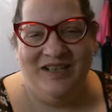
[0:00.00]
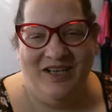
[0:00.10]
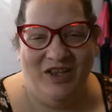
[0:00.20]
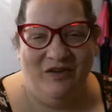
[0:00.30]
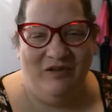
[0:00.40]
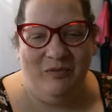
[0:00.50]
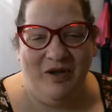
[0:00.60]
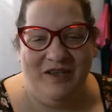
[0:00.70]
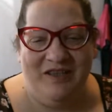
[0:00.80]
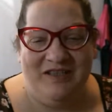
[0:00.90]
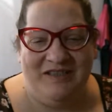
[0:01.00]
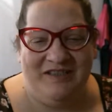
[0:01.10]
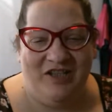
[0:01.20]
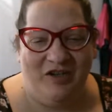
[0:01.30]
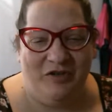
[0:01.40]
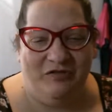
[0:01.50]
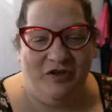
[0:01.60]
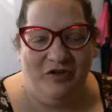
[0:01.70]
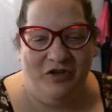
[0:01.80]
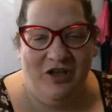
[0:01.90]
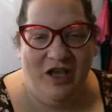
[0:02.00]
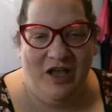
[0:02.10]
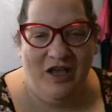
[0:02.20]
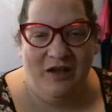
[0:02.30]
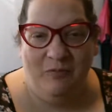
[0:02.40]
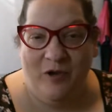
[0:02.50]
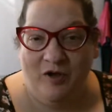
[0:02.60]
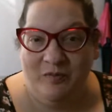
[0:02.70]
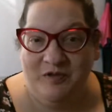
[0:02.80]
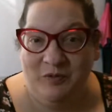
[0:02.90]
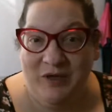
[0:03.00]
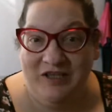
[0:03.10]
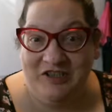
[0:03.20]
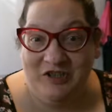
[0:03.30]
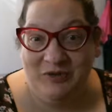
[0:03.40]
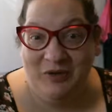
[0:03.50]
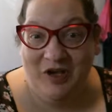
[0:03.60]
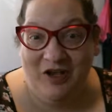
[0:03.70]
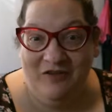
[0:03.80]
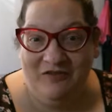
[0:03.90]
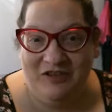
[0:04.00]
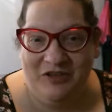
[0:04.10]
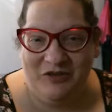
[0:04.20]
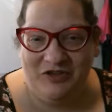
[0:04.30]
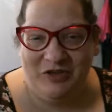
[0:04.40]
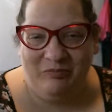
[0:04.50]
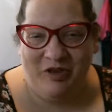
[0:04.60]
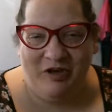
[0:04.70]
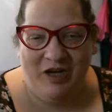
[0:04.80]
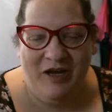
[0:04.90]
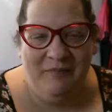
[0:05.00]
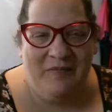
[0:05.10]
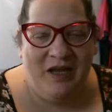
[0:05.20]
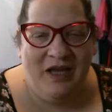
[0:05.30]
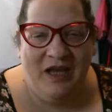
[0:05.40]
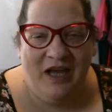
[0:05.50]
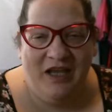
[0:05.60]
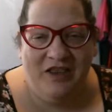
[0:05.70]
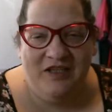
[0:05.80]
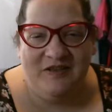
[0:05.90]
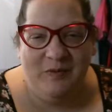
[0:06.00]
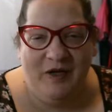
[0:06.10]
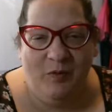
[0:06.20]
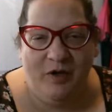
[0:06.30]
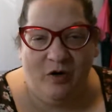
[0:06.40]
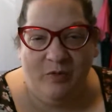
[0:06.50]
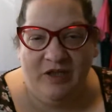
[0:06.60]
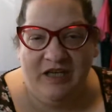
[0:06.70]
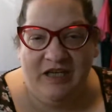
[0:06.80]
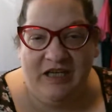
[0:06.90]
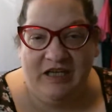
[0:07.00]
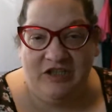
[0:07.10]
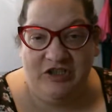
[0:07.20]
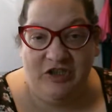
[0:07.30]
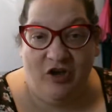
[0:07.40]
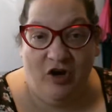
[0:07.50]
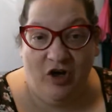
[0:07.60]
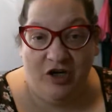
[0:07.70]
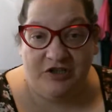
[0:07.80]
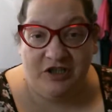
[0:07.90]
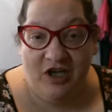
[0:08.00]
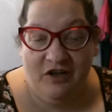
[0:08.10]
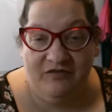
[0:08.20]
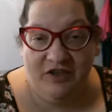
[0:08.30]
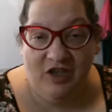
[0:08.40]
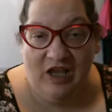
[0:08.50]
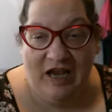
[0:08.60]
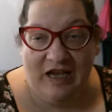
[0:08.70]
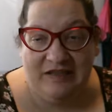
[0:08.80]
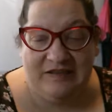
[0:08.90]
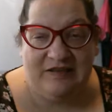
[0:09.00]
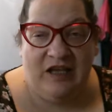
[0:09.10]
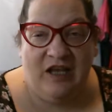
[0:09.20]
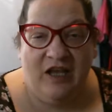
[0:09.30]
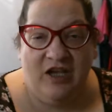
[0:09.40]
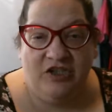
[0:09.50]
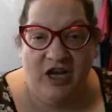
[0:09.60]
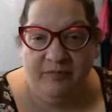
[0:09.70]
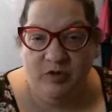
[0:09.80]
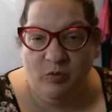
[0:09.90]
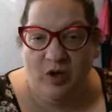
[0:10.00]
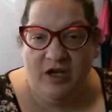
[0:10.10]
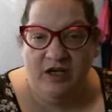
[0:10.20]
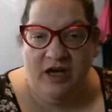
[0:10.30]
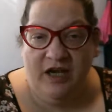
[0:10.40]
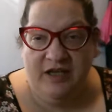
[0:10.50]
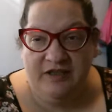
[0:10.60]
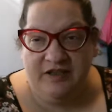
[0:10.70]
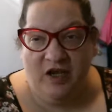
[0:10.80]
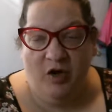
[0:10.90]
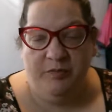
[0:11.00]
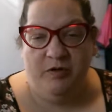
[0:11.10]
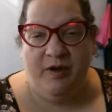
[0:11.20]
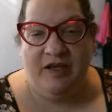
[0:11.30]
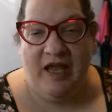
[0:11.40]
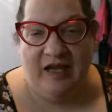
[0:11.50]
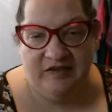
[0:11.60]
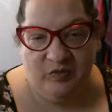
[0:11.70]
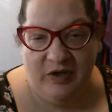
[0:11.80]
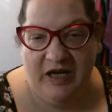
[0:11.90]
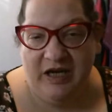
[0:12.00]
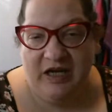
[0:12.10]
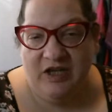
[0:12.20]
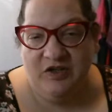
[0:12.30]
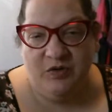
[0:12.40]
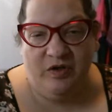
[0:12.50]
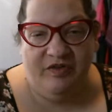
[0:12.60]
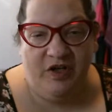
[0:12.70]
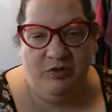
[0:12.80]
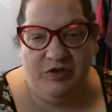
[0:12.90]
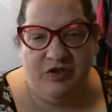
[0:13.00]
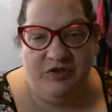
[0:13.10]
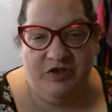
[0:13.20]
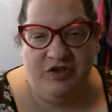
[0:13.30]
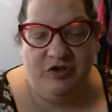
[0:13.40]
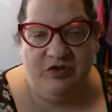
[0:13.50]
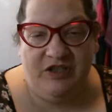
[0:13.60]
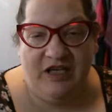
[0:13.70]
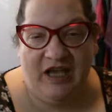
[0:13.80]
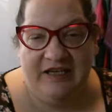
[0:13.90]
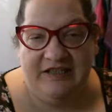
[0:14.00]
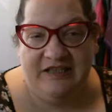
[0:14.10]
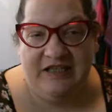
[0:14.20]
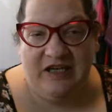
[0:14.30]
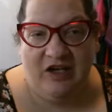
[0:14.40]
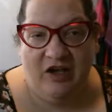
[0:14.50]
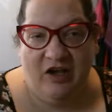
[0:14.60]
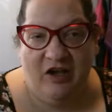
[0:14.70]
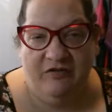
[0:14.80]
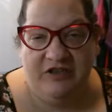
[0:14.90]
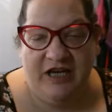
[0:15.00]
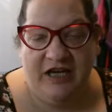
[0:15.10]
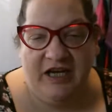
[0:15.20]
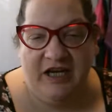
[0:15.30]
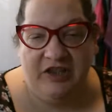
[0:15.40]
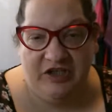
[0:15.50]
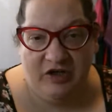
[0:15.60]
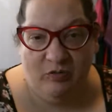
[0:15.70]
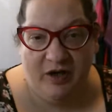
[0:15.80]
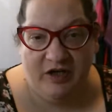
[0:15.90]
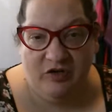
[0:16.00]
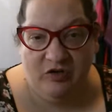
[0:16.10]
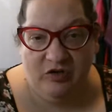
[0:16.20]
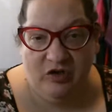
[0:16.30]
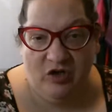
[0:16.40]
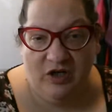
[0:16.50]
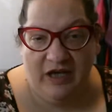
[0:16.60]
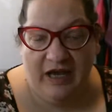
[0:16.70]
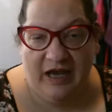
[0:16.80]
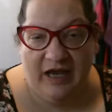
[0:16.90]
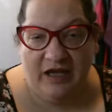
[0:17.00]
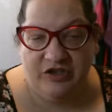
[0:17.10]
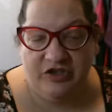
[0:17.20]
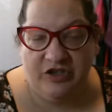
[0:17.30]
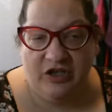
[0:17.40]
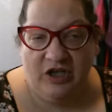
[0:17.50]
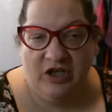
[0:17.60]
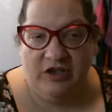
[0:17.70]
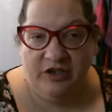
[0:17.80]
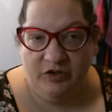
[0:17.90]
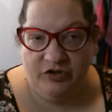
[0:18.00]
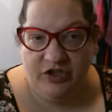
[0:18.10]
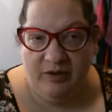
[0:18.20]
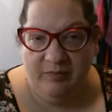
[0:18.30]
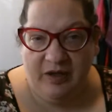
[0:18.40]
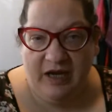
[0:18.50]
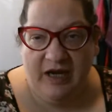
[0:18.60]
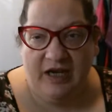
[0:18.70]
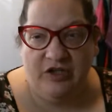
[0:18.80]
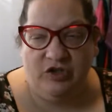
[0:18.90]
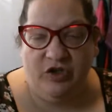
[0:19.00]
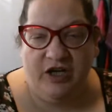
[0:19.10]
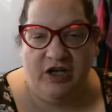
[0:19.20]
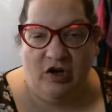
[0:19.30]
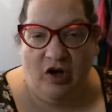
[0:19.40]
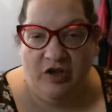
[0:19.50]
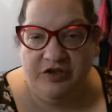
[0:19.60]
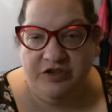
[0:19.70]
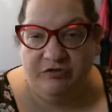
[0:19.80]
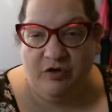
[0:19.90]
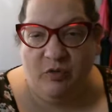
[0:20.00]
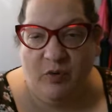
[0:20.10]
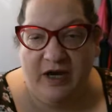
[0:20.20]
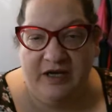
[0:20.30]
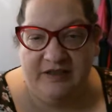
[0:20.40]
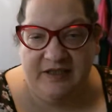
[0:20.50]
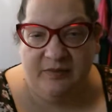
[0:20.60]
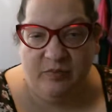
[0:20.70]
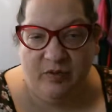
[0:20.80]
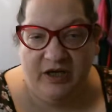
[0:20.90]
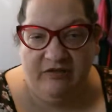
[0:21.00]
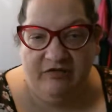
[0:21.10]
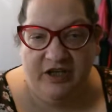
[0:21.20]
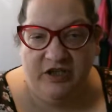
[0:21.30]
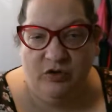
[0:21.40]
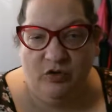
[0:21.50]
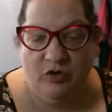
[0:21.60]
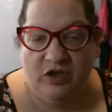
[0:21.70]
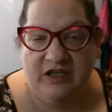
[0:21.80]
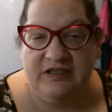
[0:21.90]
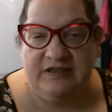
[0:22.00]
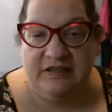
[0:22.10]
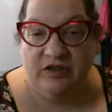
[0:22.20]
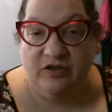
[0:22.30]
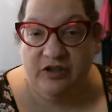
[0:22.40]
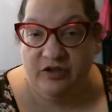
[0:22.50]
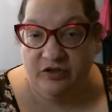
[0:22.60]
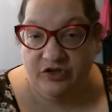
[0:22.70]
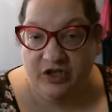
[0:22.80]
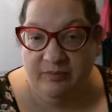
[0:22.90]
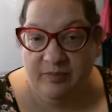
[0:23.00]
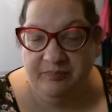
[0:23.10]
Hello, everyone. This is Dr. Vocal. Welcome to week 2 of Leadership Theory. And this week we are really going to get into the heart of the class. Chapter 1, as I hope you read last week, sort of introduces you to the idea of taking a theoretical look at leadership and looking at all the different ways in brief that you could consider leadership.